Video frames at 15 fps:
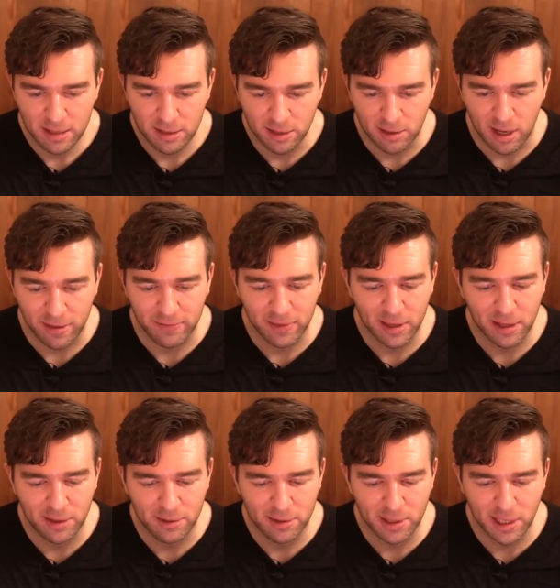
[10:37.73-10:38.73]
Dude, I've
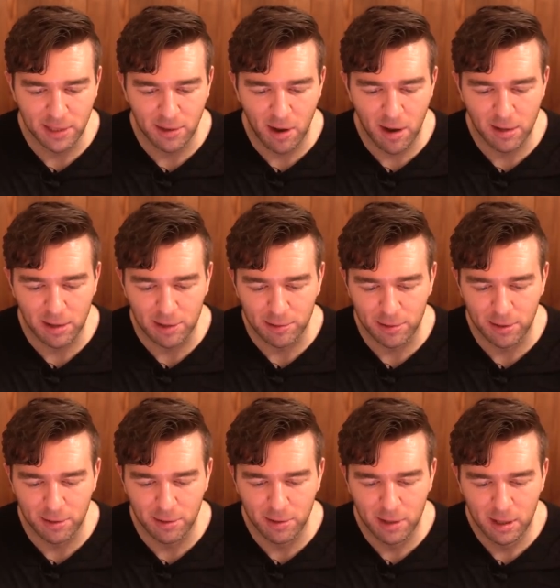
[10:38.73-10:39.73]
literally gone
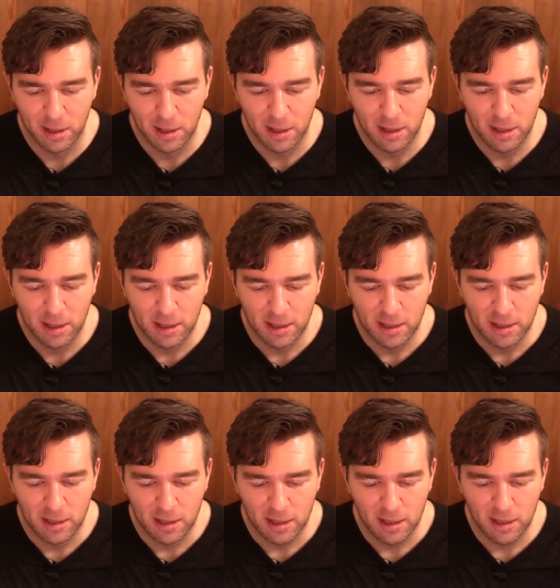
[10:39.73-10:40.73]
through
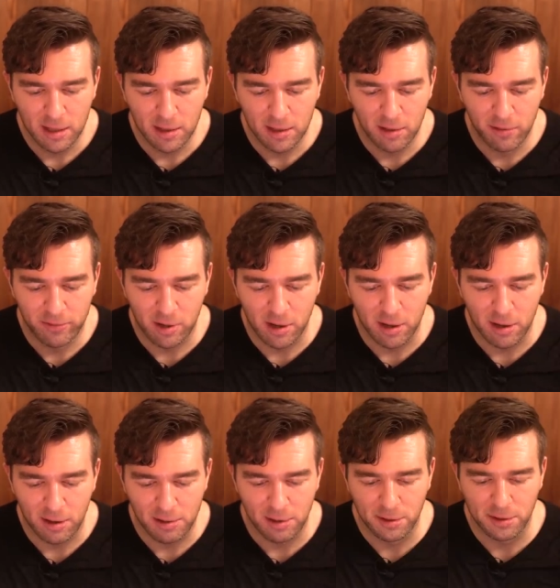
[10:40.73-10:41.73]
over a
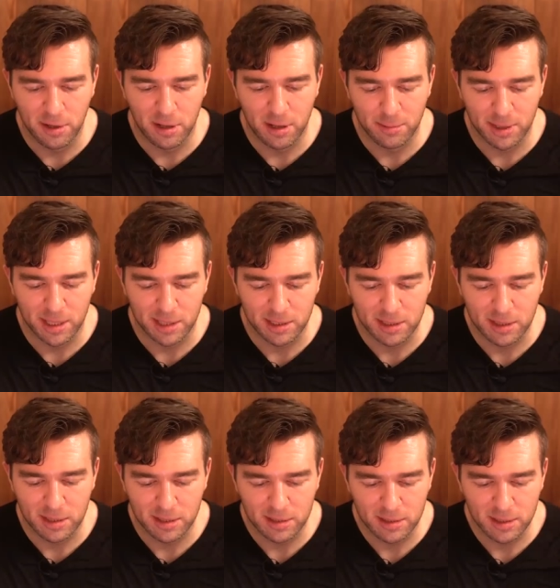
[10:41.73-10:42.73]
hundred
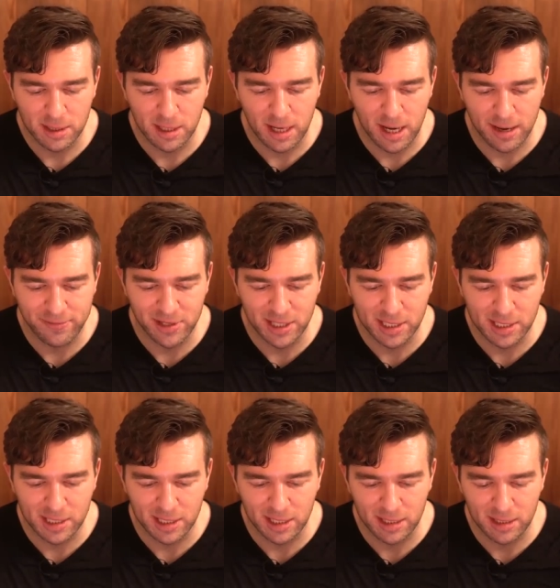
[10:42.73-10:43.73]
comments and haven't
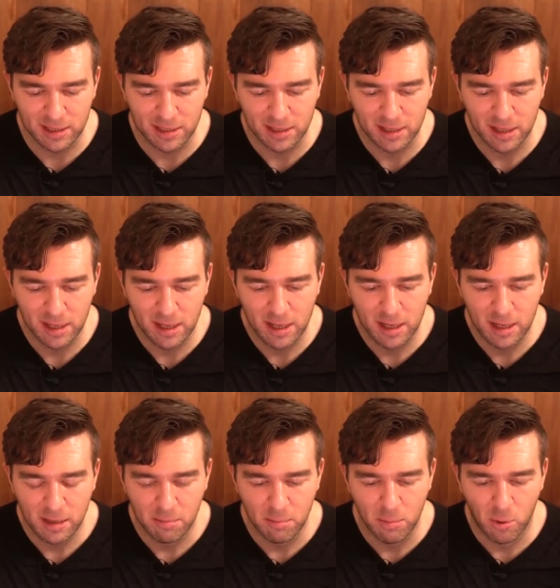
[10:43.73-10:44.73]
seen
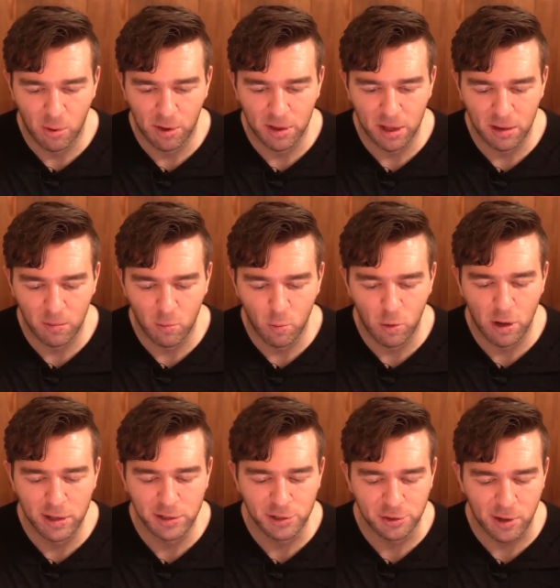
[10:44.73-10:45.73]
more than
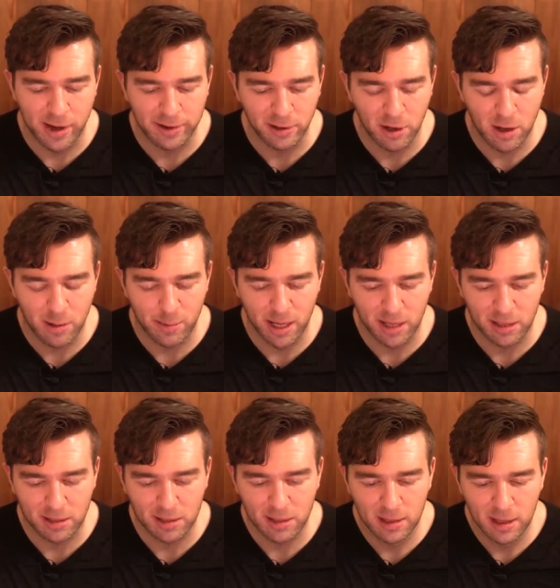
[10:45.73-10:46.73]
one trend
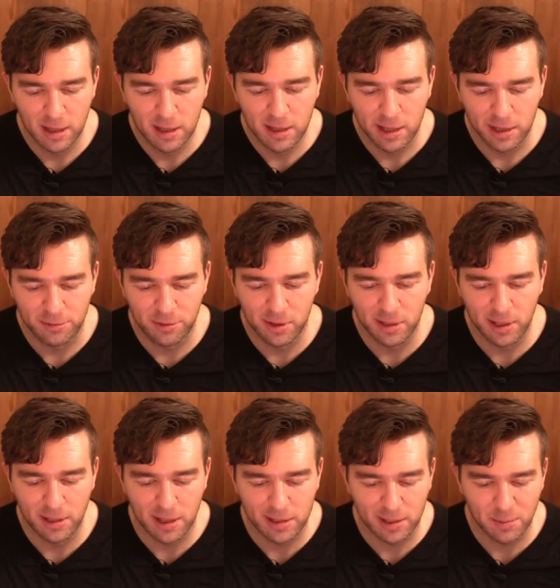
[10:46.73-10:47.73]
comment and really
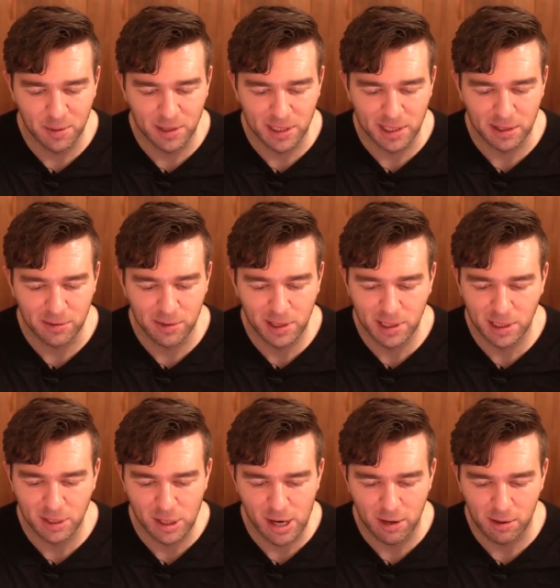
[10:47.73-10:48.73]
nothing about steroids
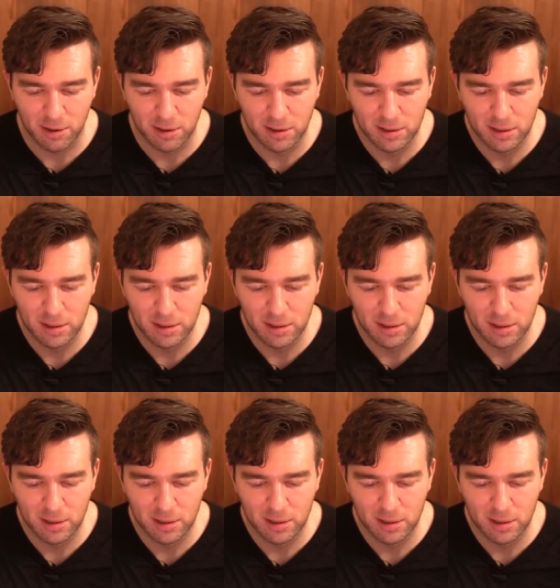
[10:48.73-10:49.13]
in general.